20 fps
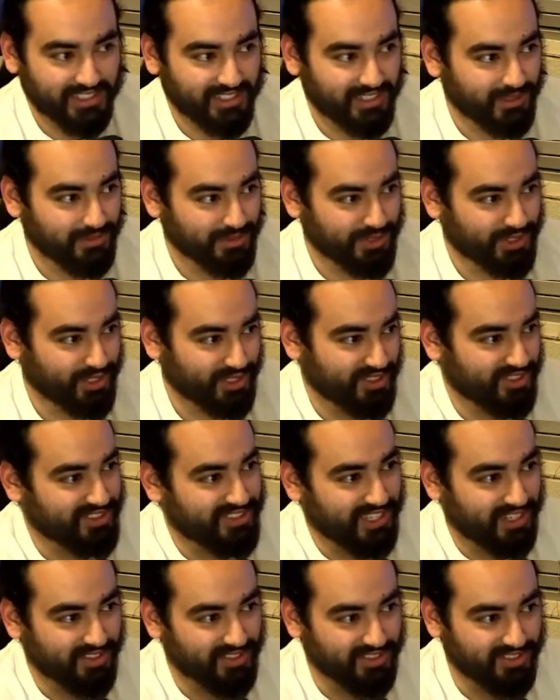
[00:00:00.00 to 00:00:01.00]
I'm sure there's
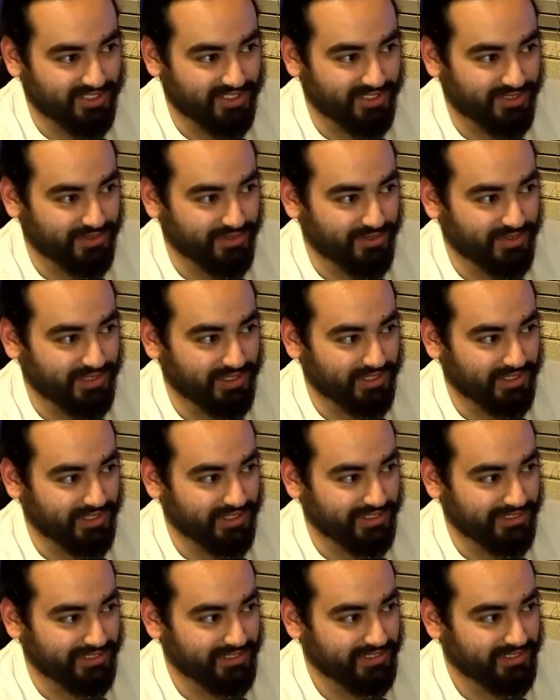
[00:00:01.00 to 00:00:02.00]
thousands
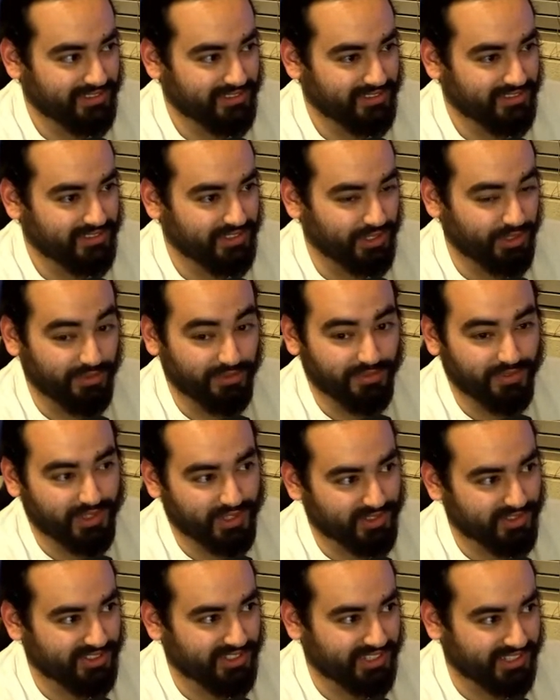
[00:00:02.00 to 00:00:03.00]
of
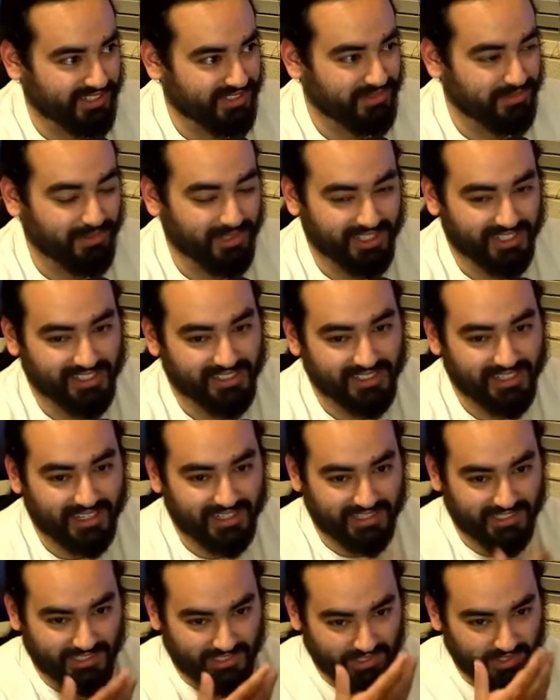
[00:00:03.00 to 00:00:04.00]
videos that explain that
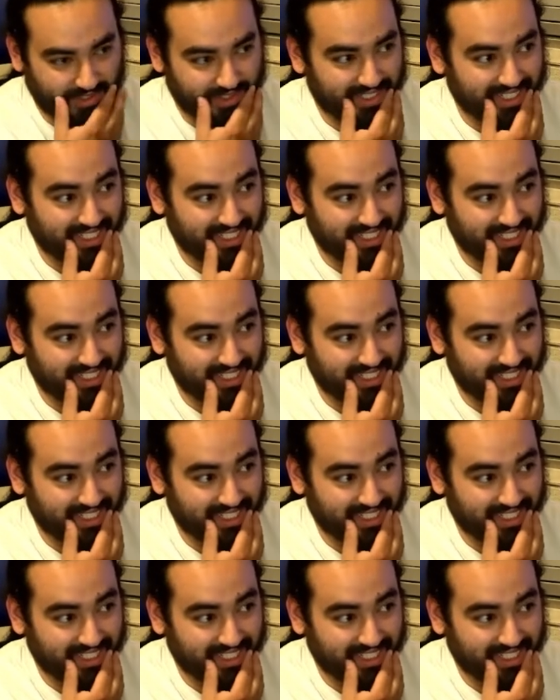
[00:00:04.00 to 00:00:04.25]
history